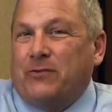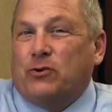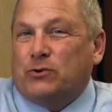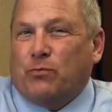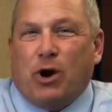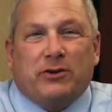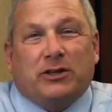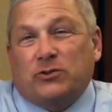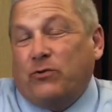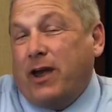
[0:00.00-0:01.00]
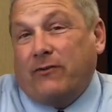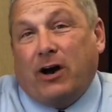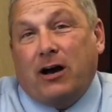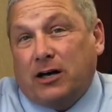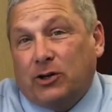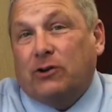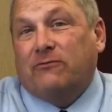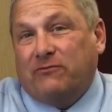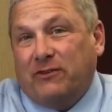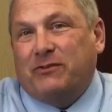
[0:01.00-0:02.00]
those projects. We have
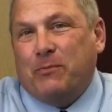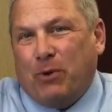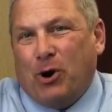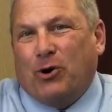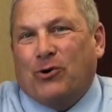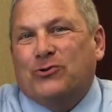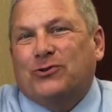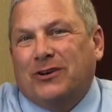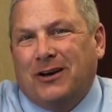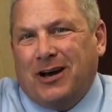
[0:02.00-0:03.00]
150 partners